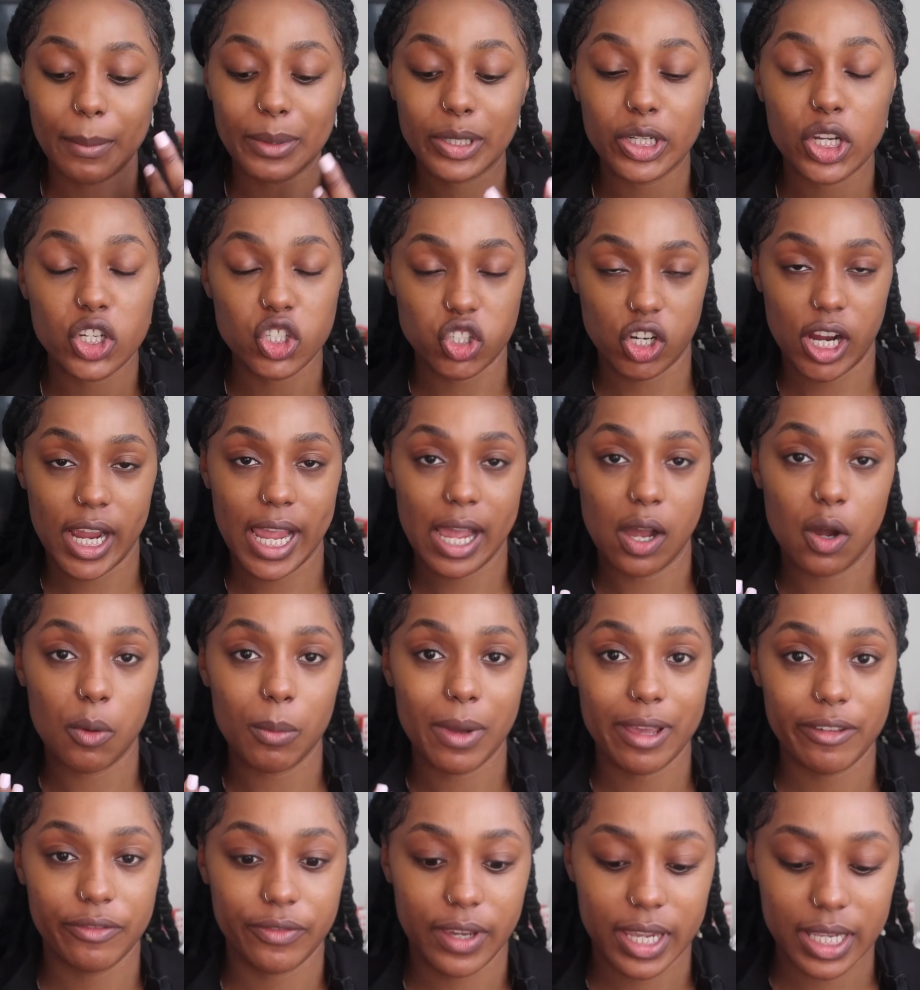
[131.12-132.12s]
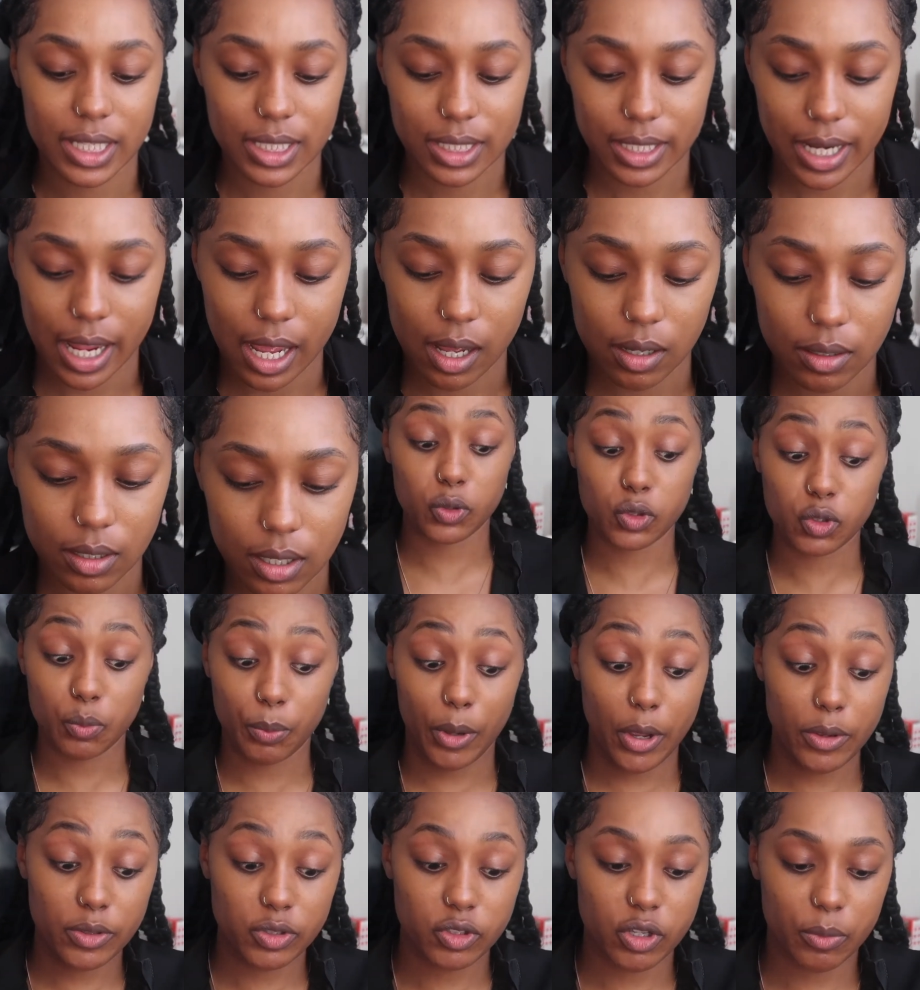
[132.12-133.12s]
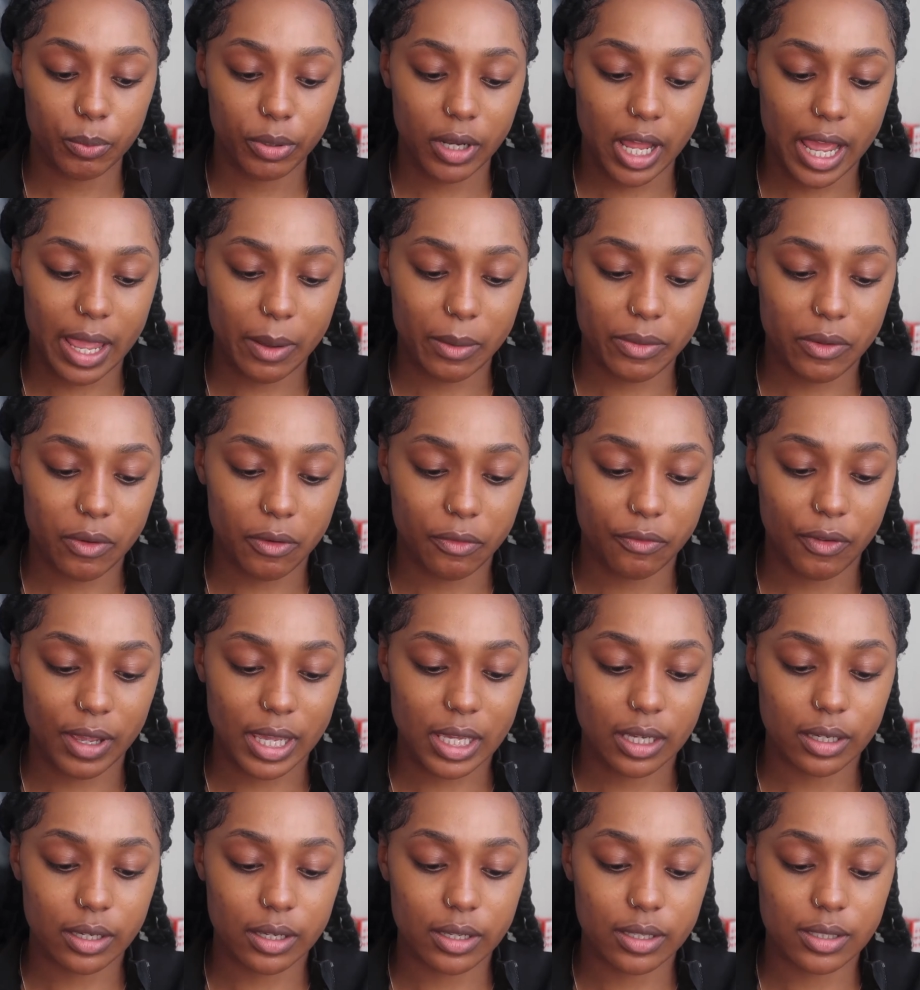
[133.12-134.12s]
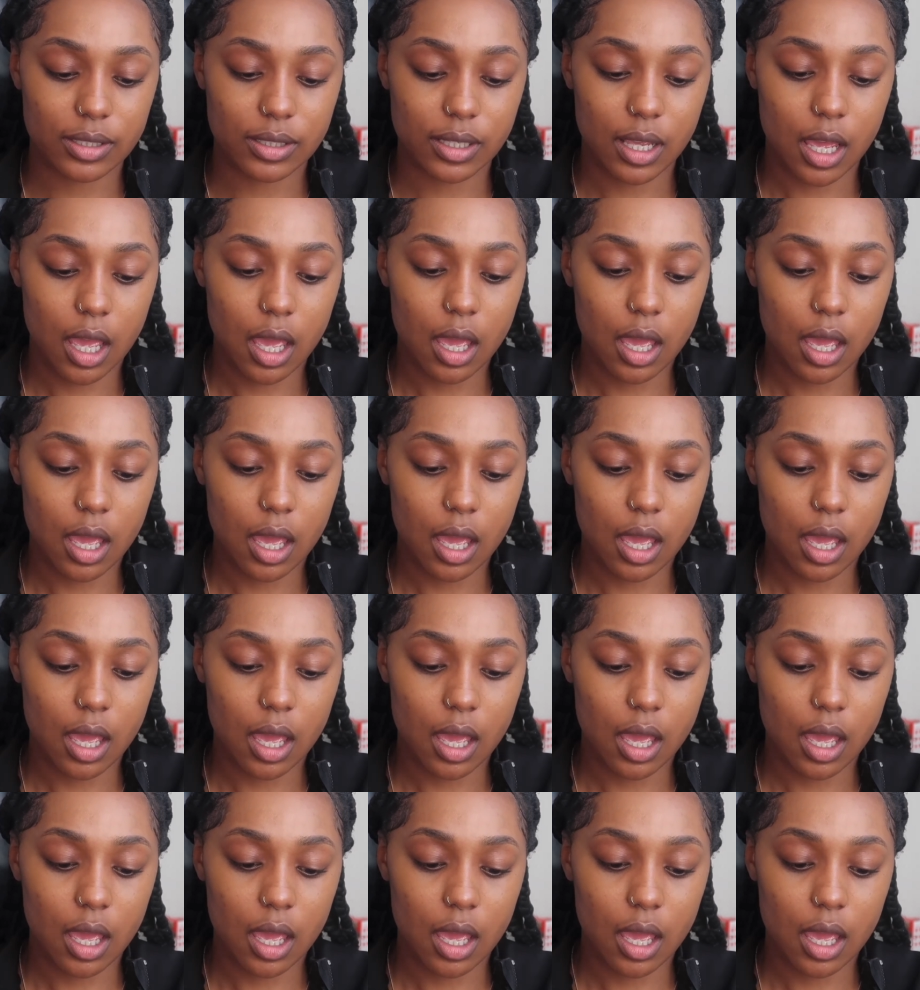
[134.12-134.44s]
going to try it out on my face now. You're supposed to apply it with your fingers.